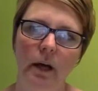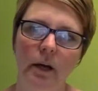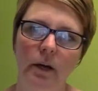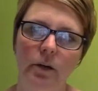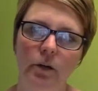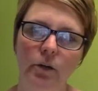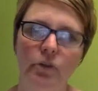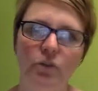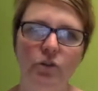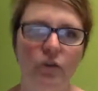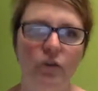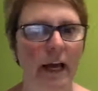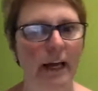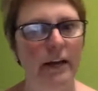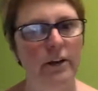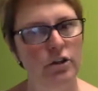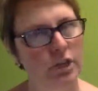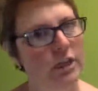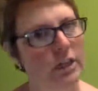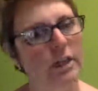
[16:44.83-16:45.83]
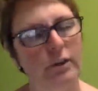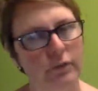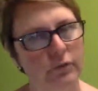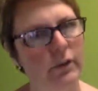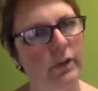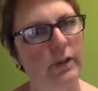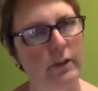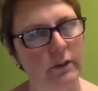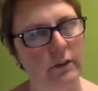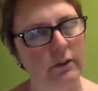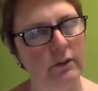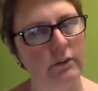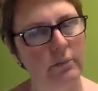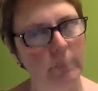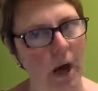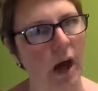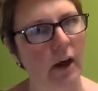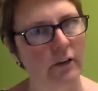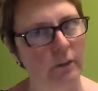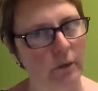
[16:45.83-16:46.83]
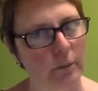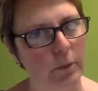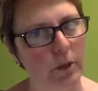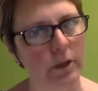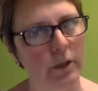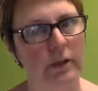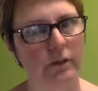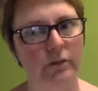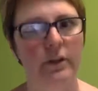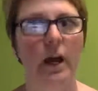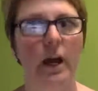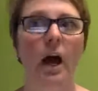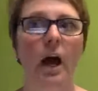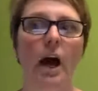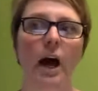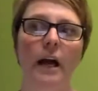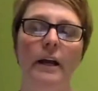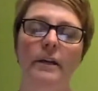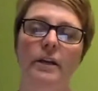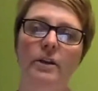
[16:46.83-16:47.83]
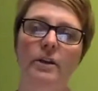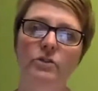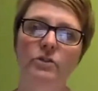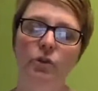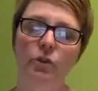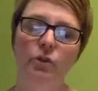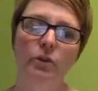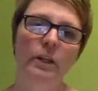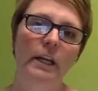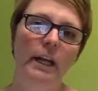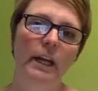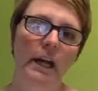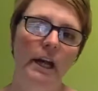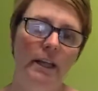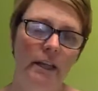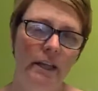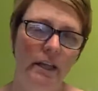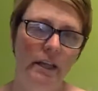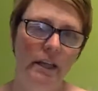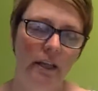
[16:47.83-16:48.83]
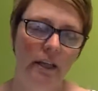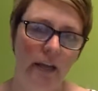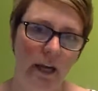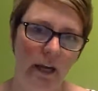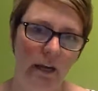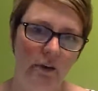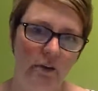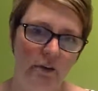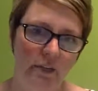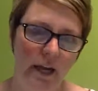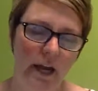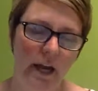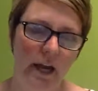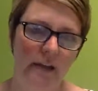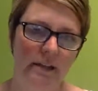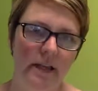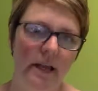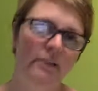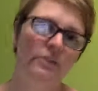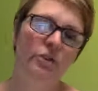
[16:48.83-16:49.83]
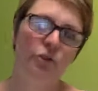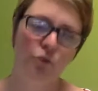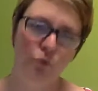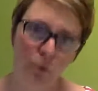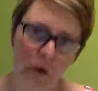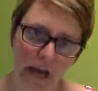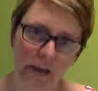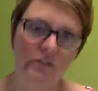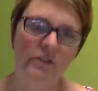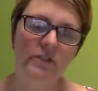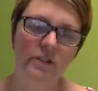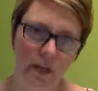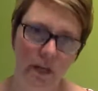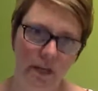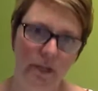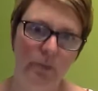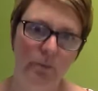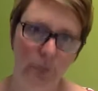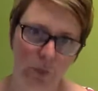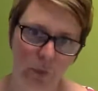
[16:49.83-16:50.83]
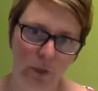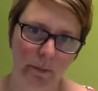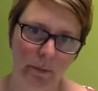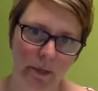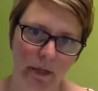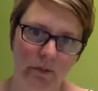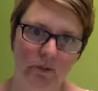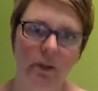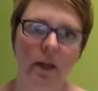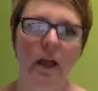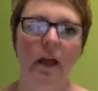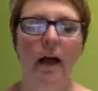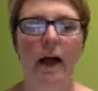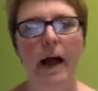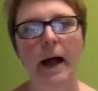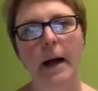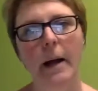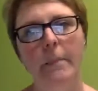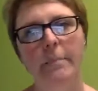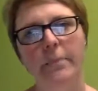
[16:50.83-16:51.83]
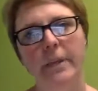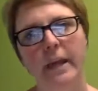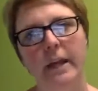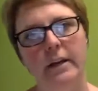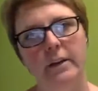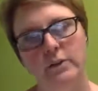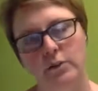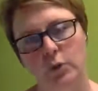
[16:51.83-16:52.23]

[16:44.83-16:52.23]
good strategy if it is possible. If not, certainly I think the CARES Act has addressed unemployment and is